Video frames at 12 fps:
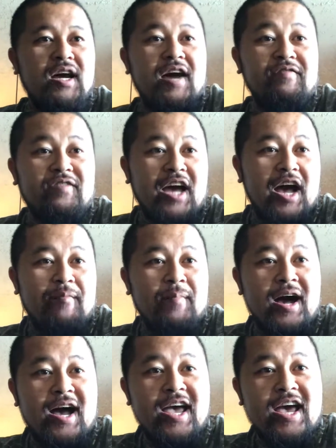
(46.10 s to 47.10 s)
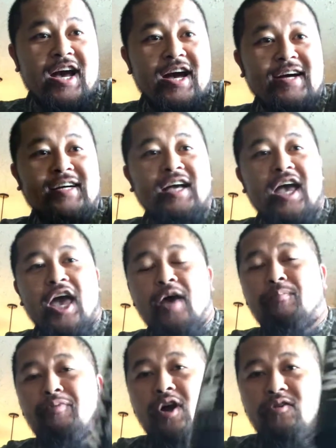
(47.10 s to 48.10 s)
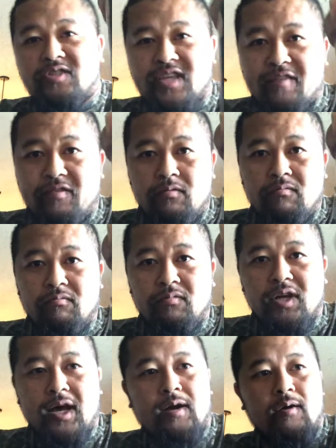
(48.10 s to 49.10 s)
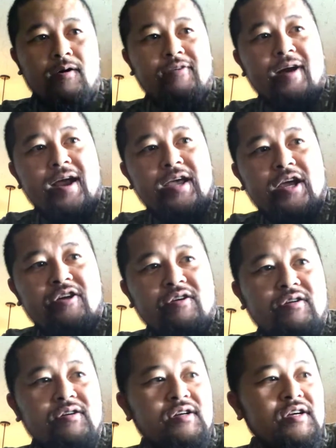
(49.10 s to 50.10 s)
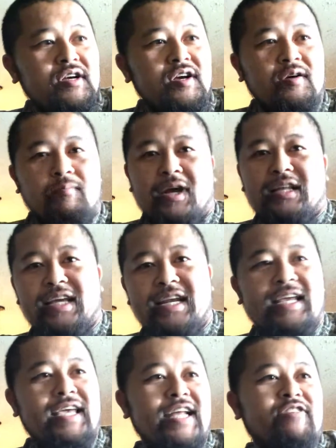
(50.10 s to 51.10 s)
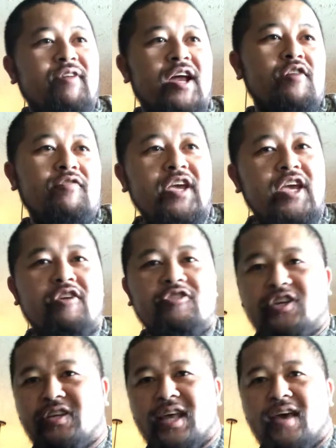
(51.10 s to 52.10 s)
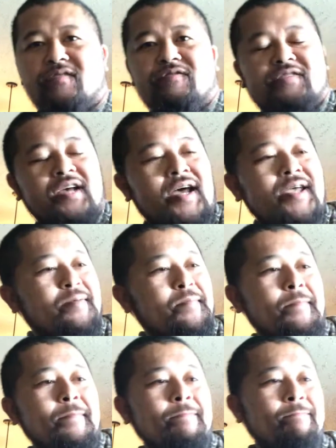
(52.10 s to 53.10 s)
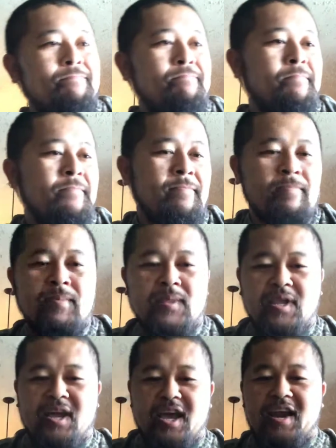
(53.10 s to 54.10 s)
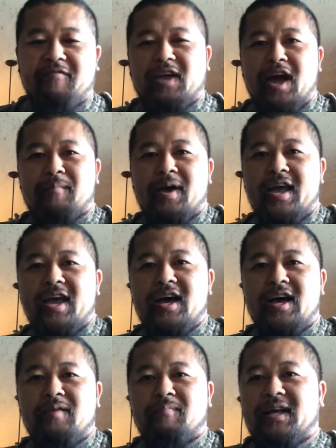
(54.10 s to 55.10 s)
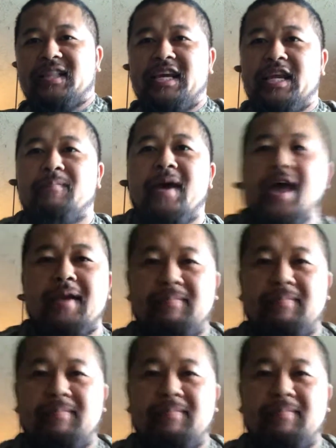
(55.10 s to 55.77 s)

I've got my M Pro 7 gun oil right here. My cleaning kit's right over here, just out of sight. And I've got my my cleaning mat.